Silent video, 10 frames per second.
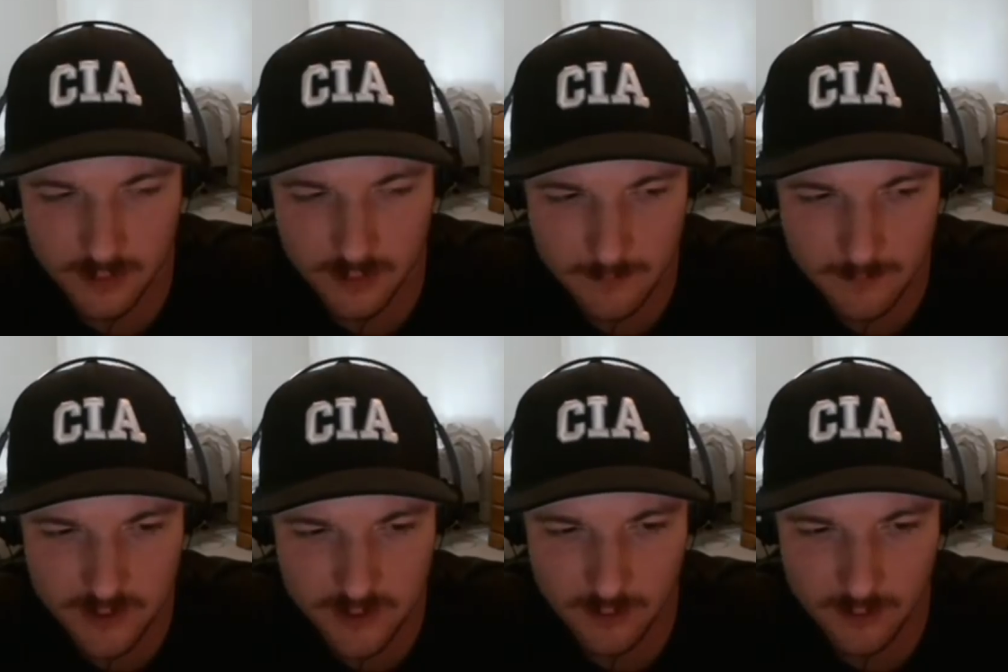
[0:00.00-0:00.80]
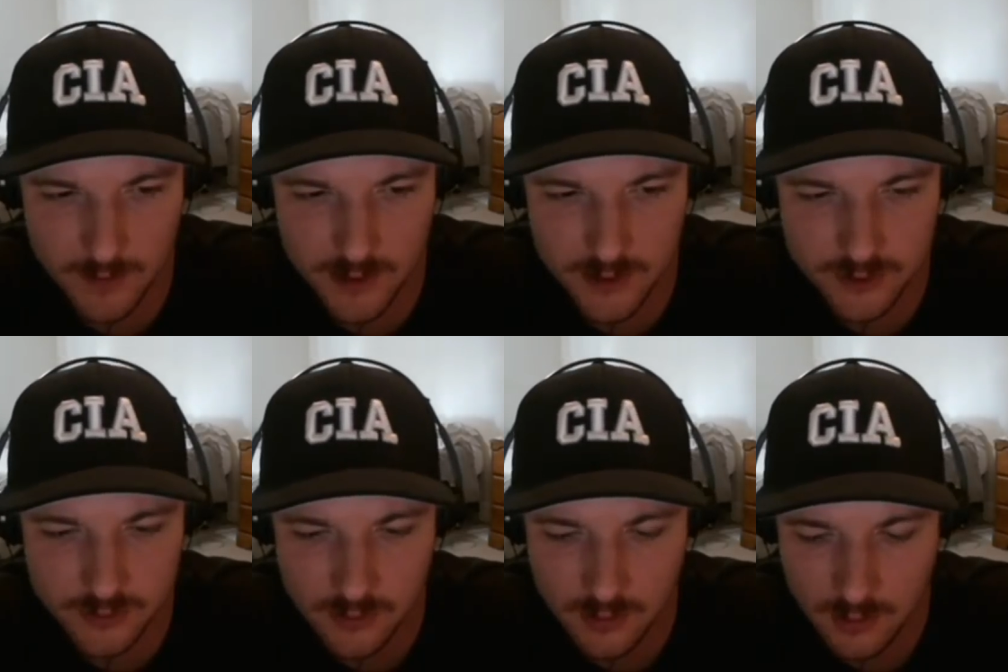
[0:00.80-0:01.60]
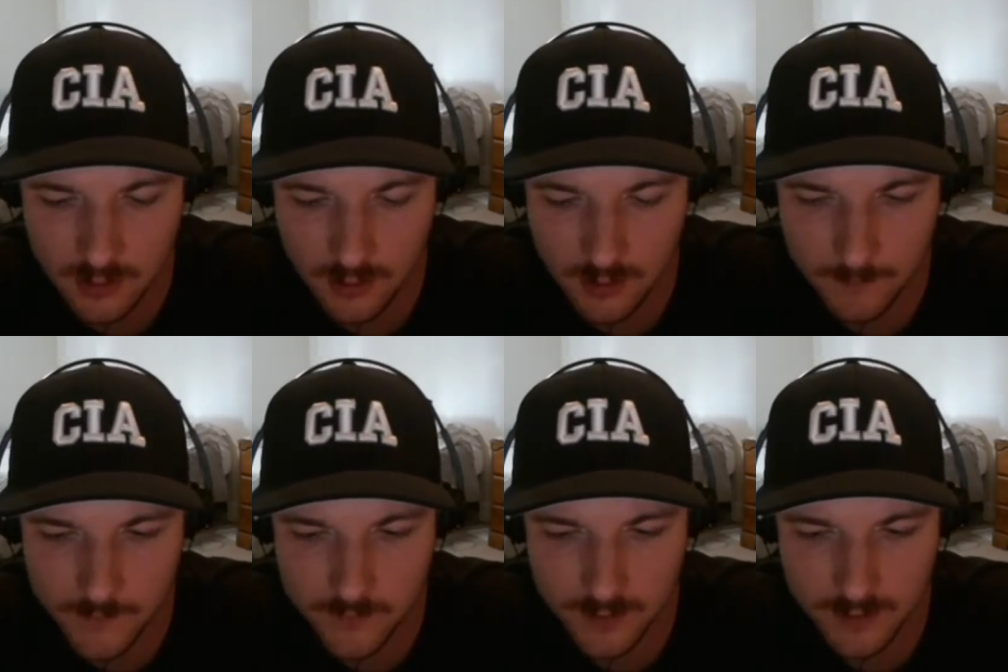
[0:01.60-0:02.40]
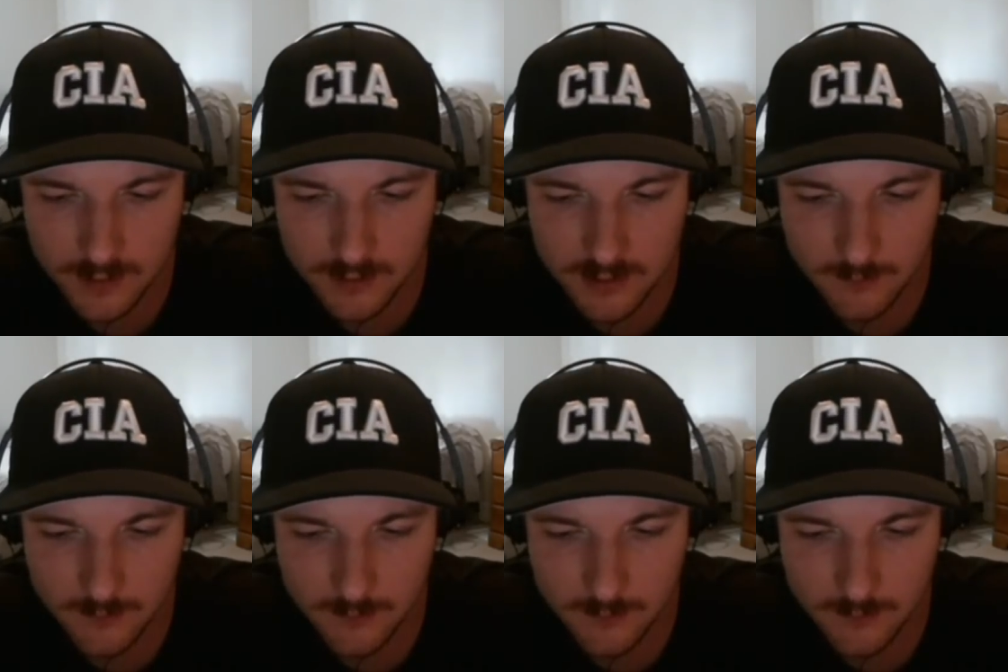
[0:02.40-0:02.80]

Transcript: started my Patreon page, trying to